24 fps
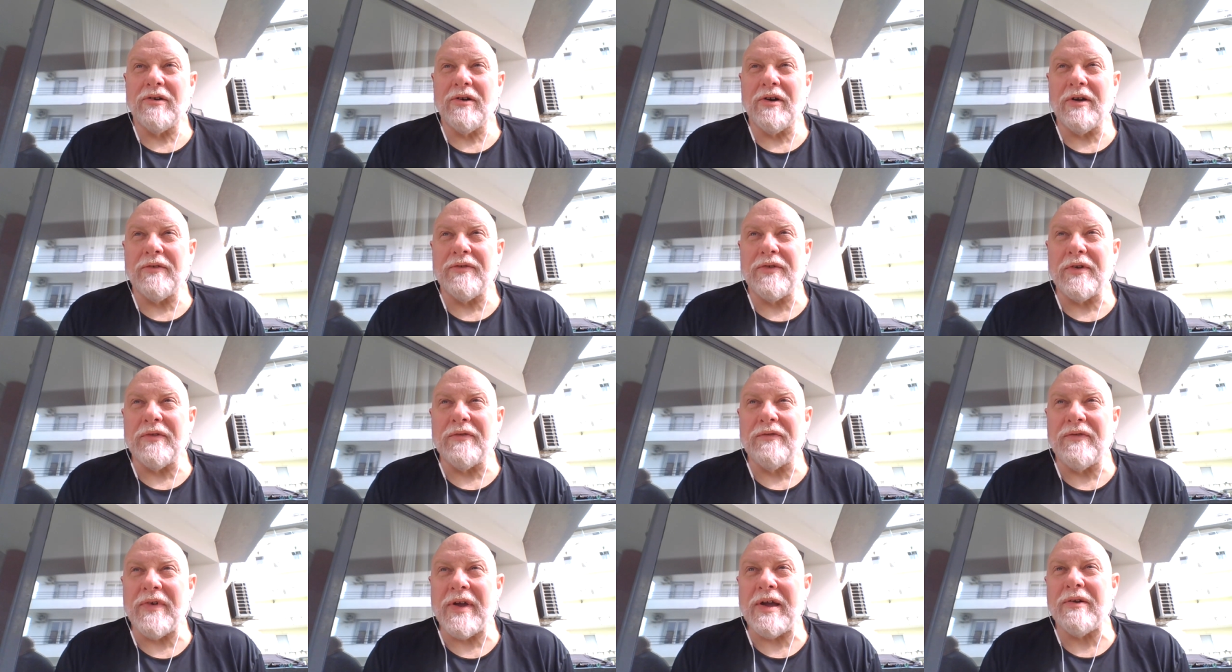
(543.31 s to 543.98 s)
If
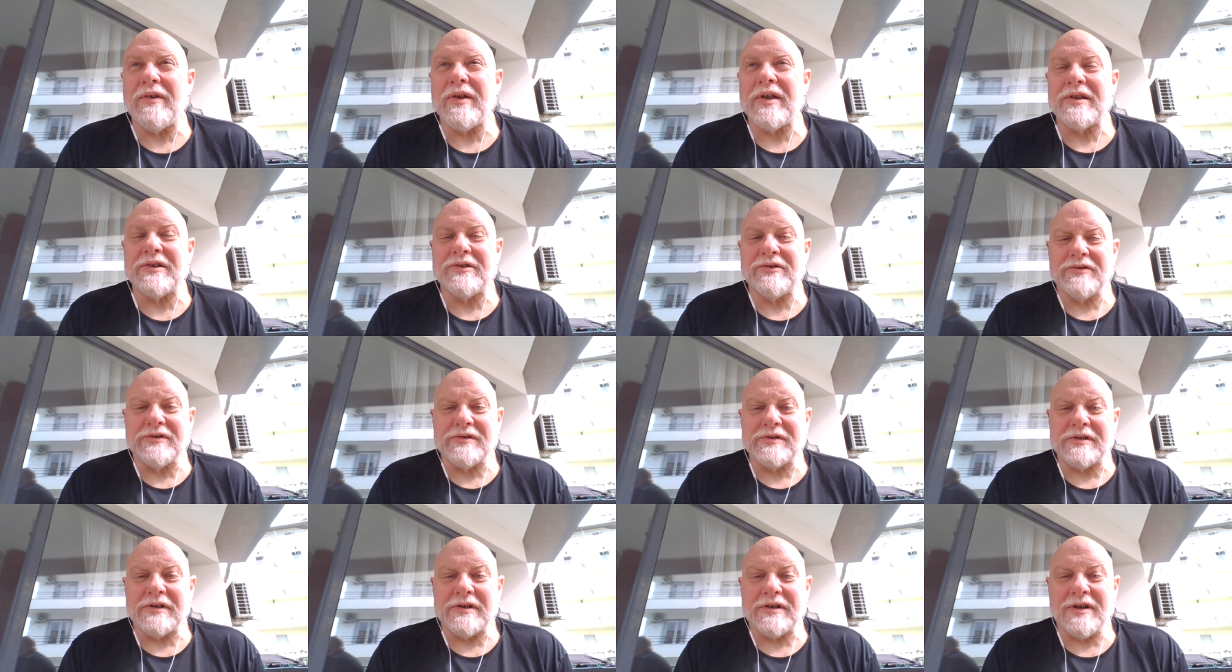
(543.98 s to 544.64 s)
you're very
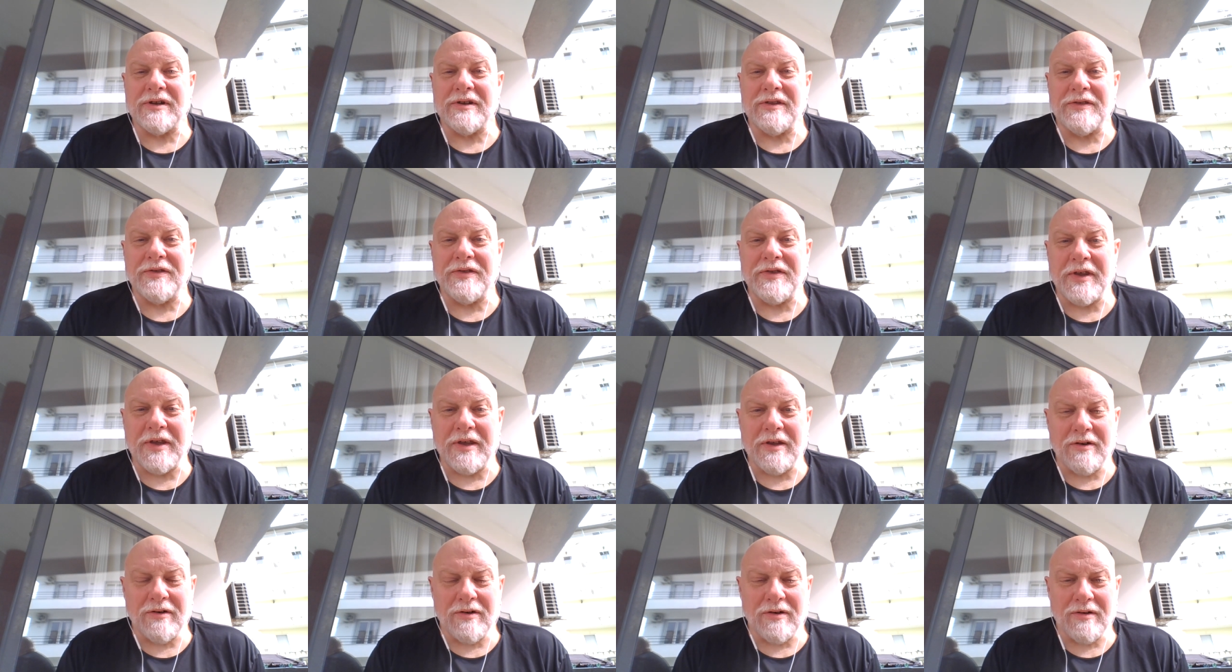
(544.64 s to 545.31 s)
interested in
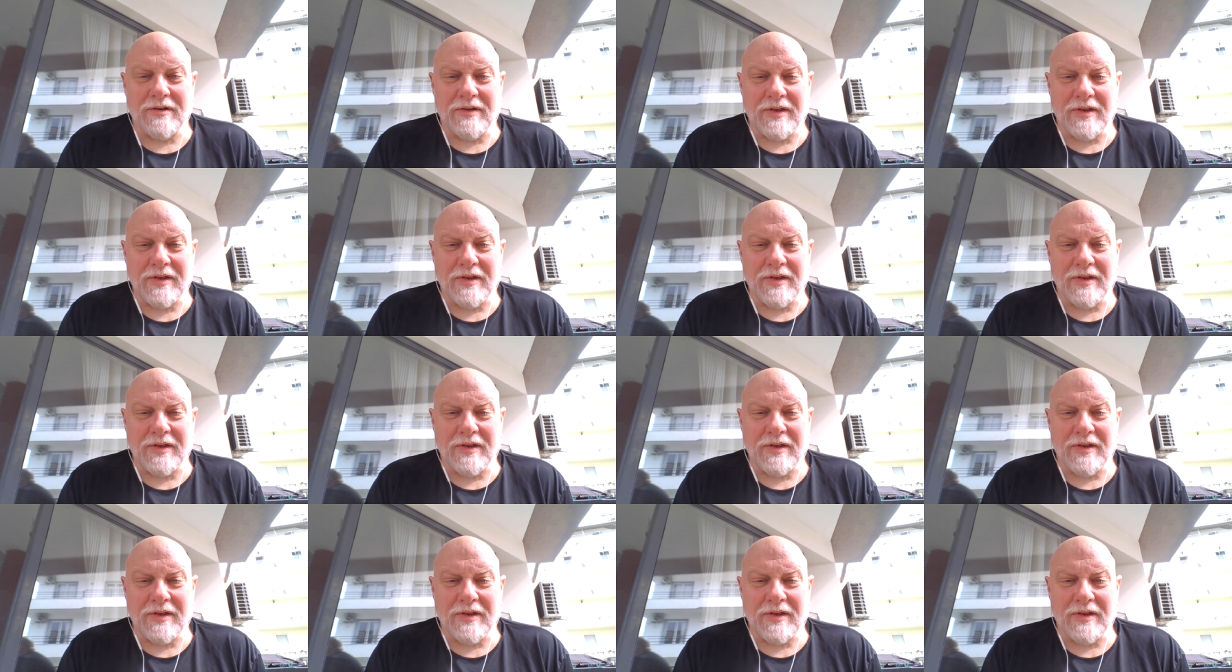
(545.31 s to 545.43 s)
theater,